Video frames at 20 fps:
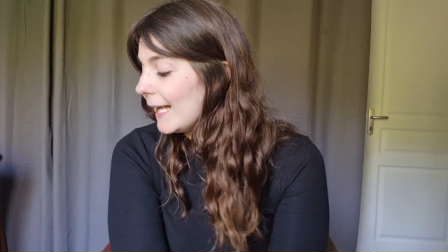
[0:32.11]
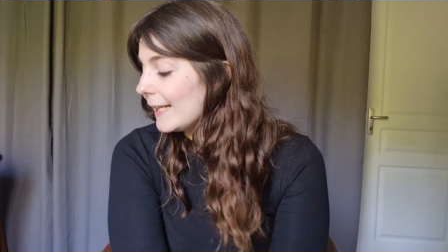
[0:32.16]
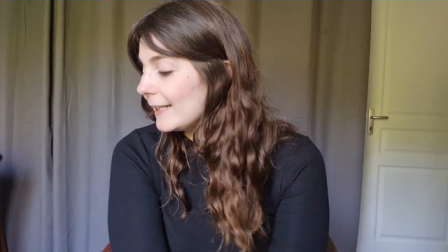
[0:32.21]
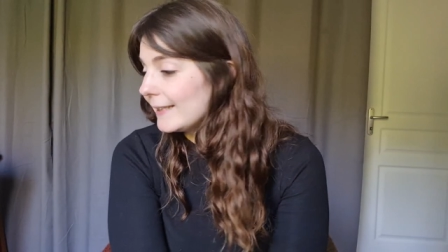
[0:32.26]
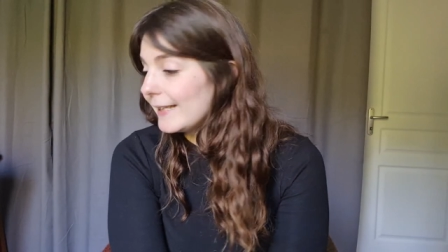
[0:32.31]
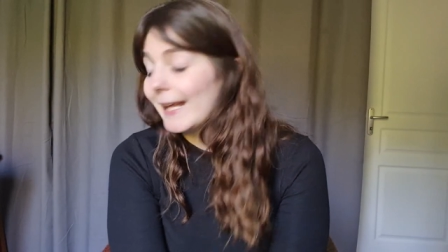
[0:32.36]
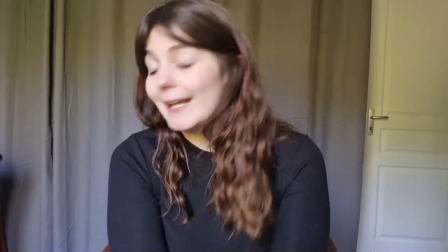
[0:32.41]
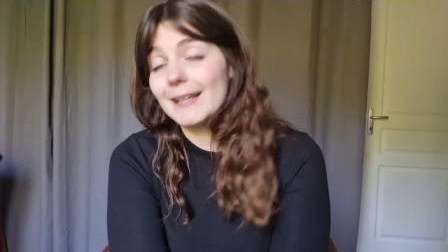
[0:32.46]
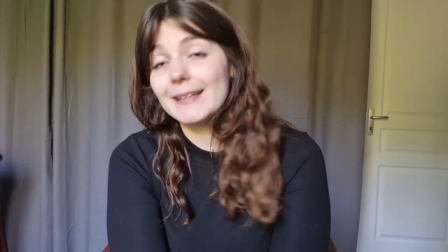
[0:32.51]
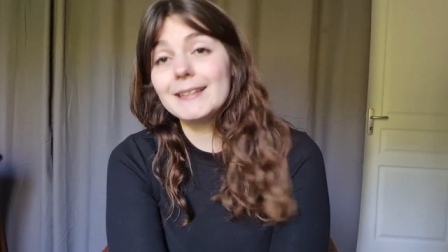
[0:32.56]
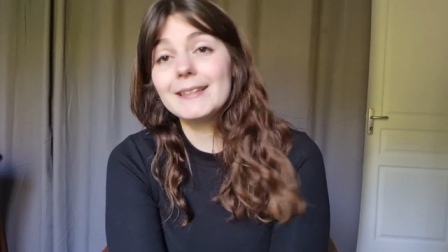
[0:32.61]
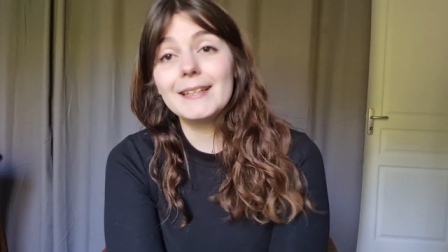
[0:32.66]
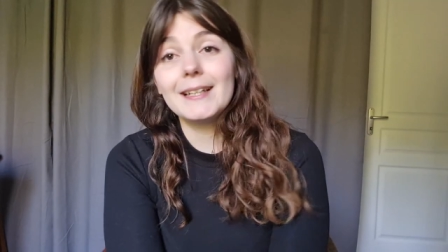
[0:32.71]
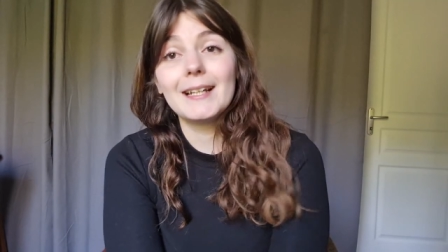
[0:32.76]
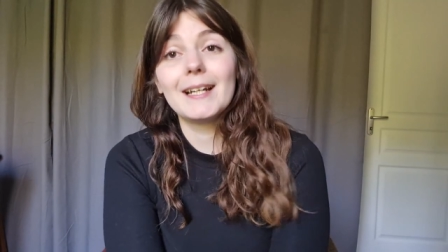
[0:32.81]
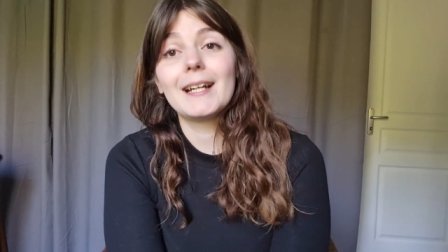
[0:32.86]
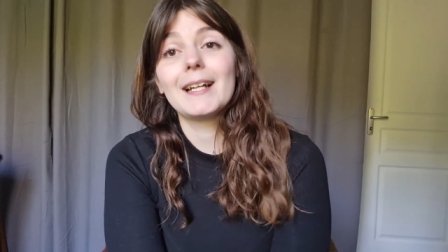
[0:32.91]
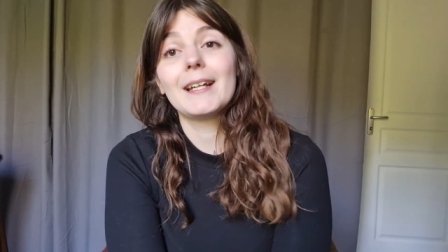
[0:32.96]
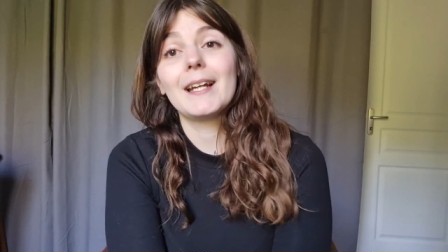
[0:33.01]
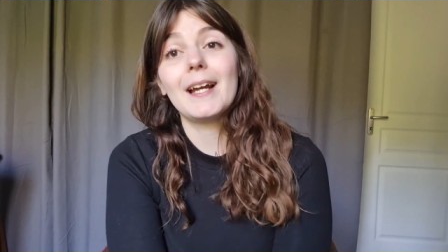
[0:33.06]
Then
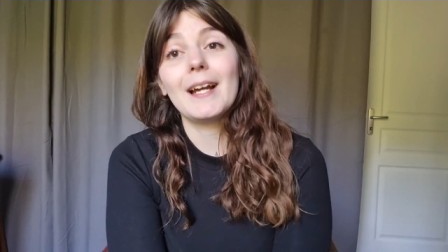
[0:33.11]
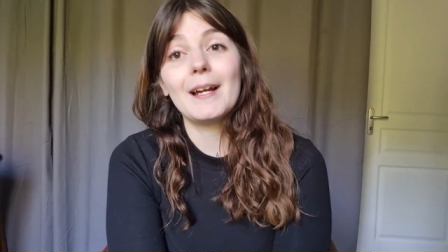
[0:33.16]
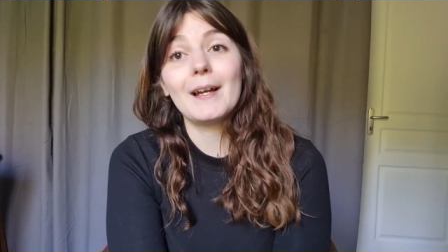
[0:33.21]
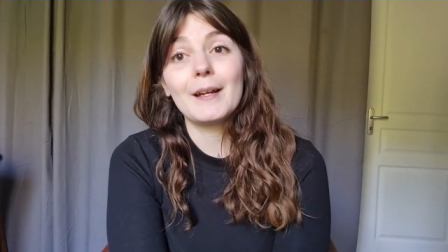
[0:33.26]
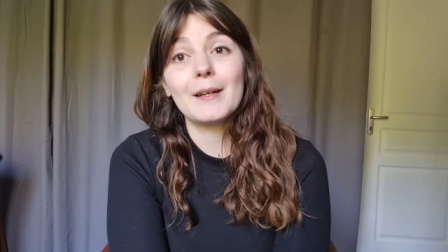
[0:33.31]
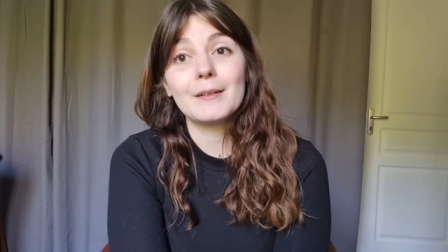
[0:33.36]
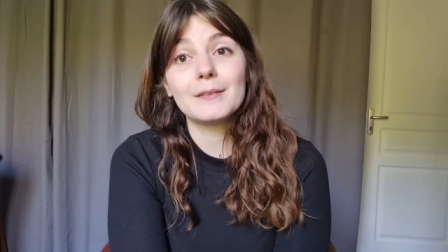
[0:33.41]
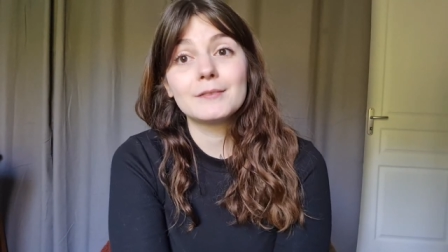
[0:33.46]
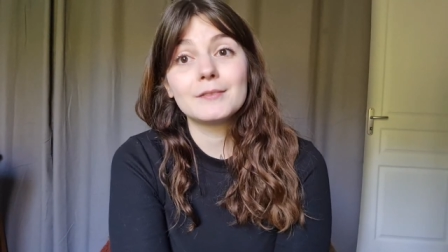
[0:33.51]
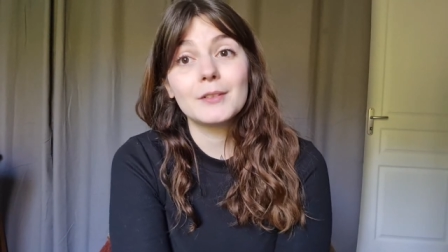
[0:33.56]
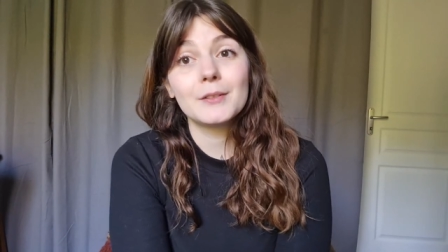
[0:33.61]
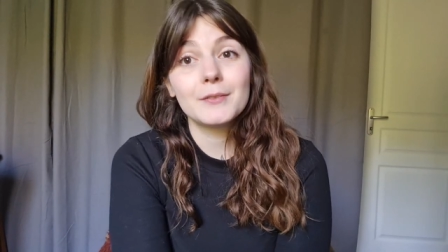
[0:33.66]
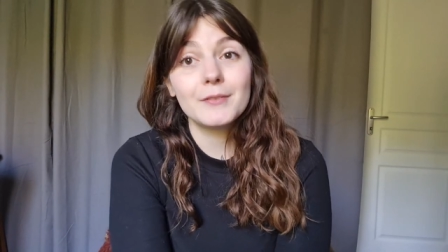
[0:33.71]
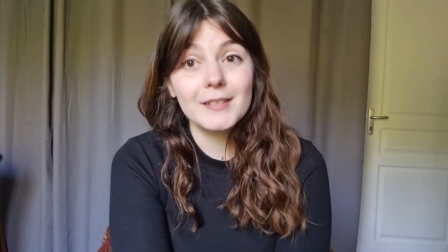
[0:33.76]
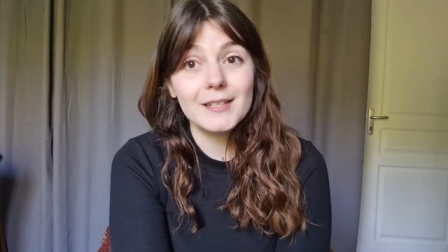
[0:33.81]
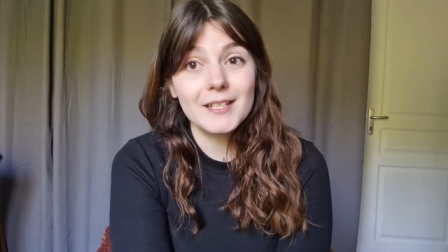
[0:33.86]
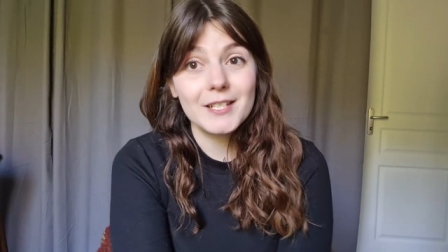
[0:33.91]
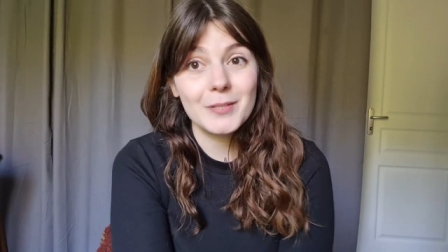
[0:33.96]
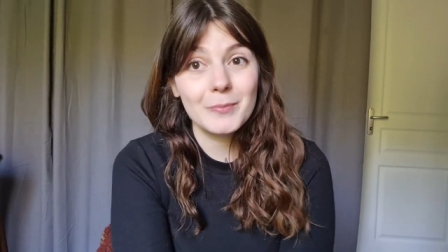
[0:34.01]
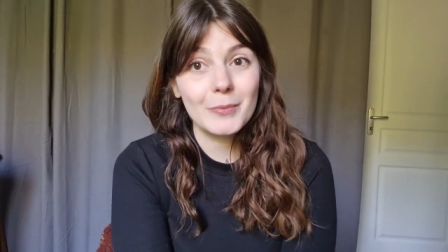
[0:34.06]
I have a
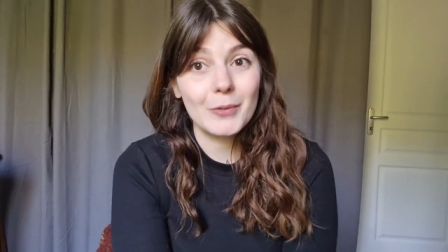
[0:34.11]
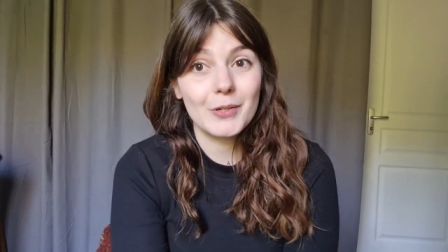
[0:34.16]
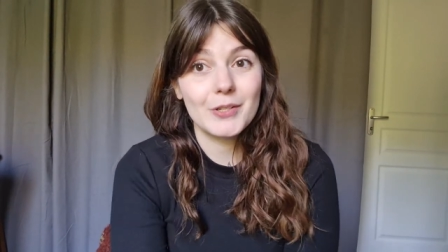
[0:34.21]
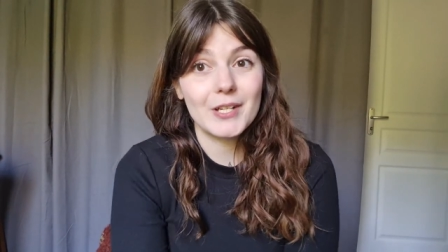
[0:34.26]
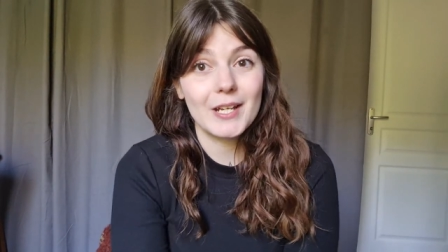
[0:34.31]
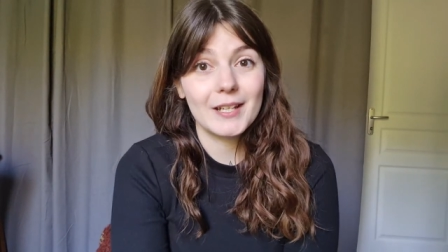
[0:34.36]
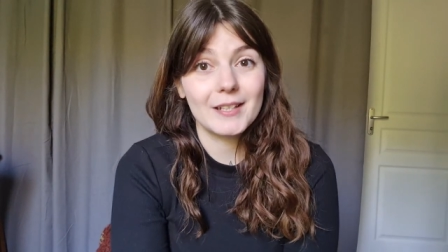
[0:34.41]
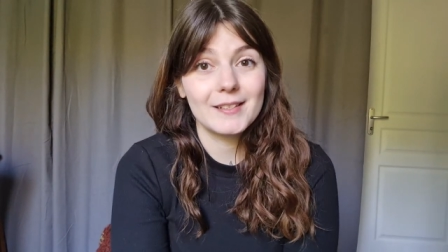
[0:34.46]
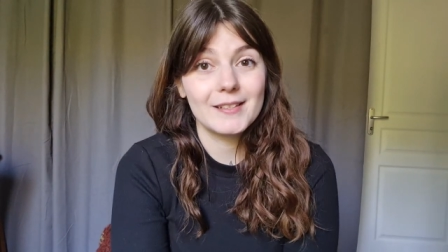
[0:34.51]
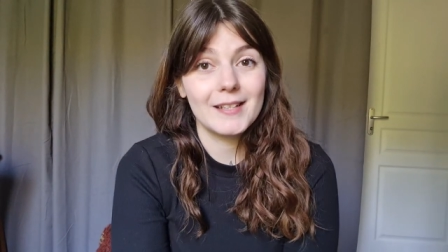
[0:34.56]
finished project